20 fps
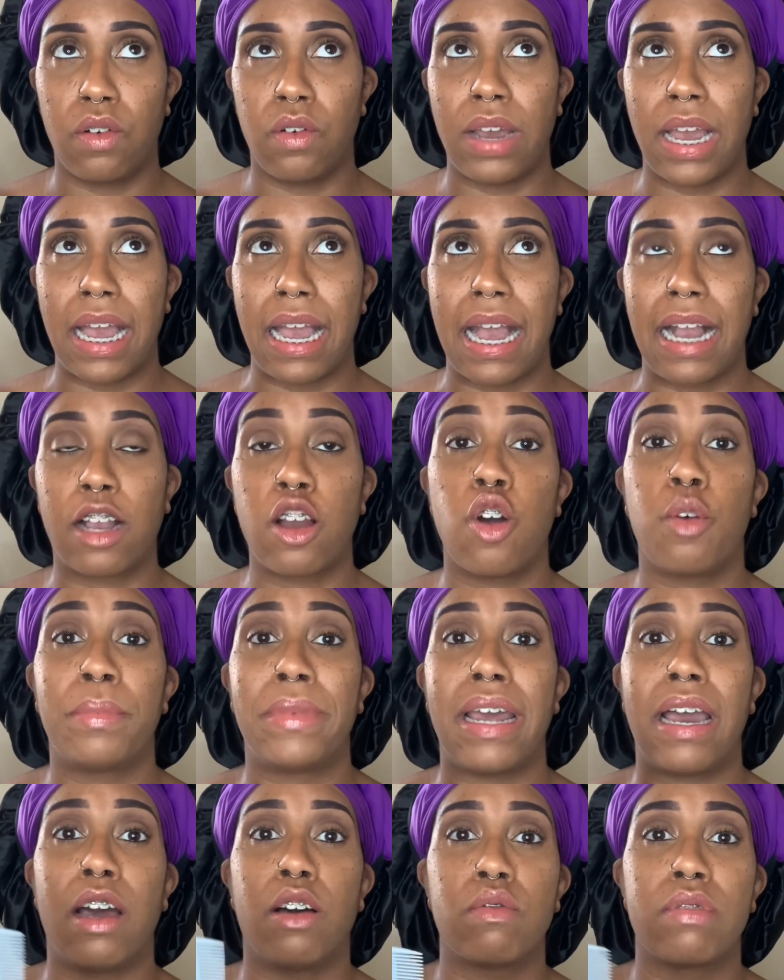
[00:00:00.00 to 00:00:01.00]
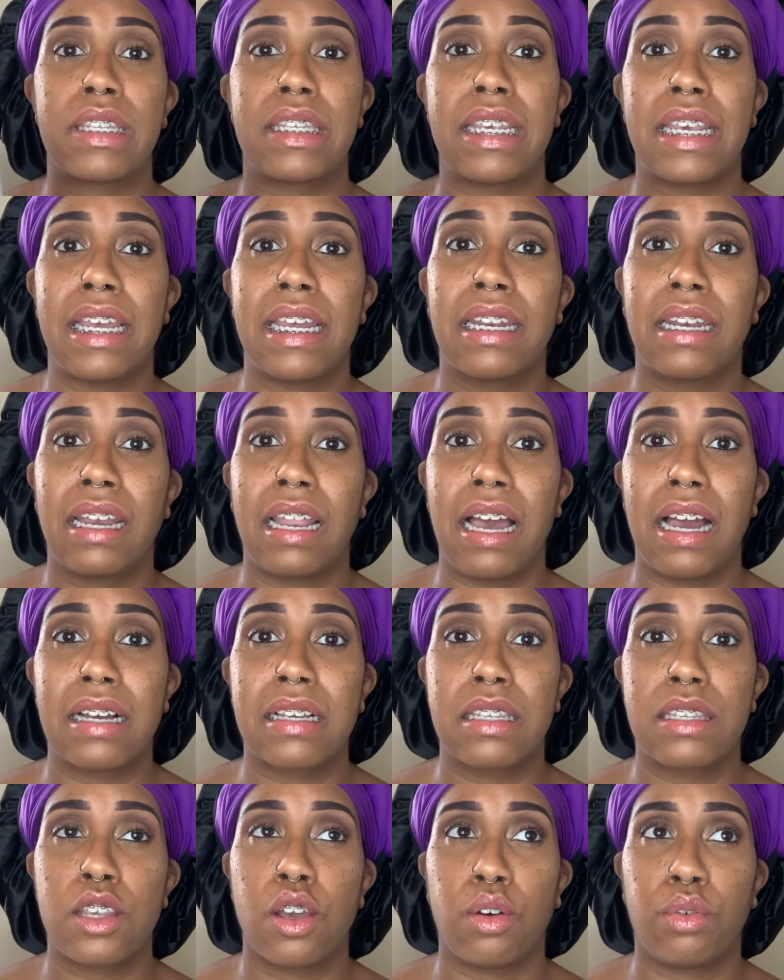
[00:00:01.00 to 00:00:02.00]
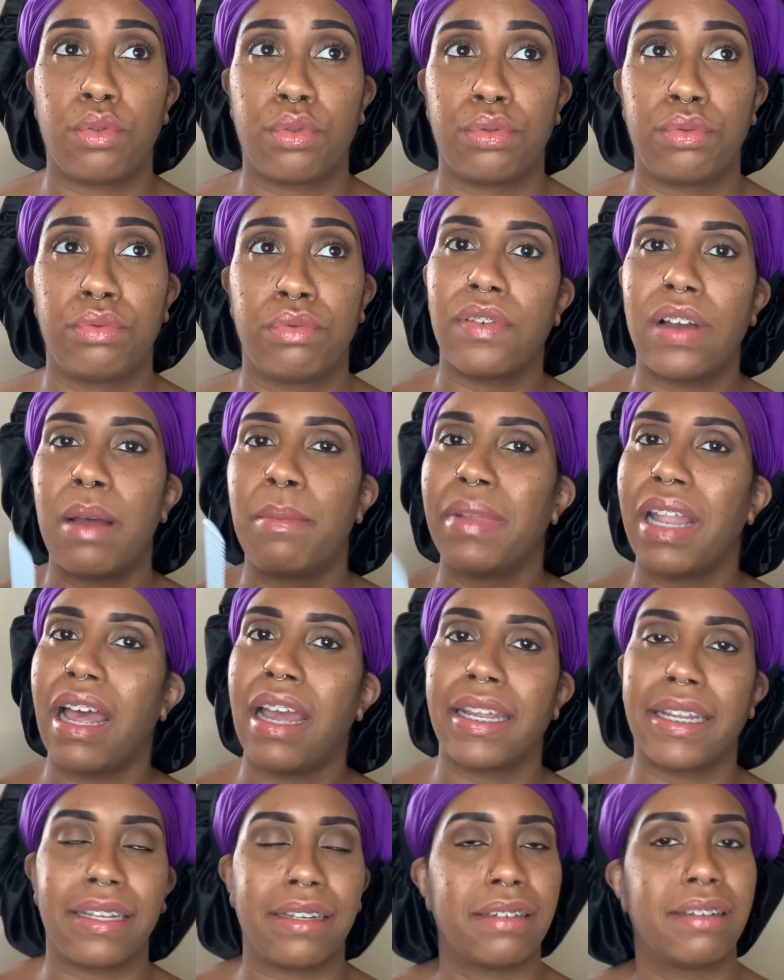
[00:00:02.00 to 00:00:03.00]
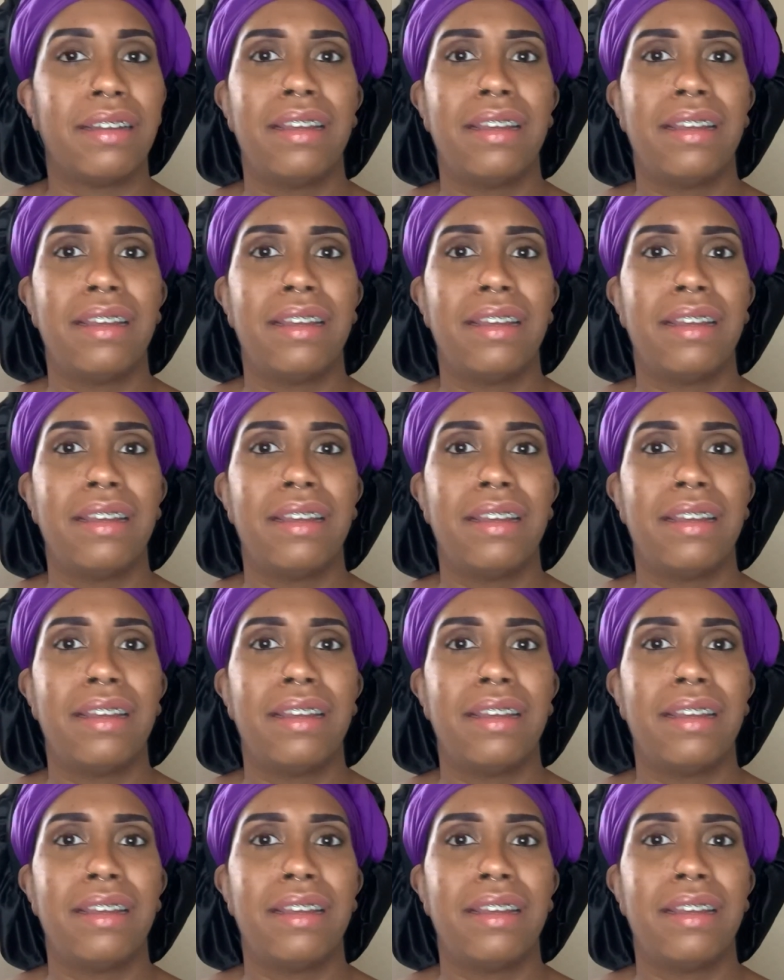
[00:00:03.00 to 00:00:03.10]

I combed out 10 locks total. I'm lying.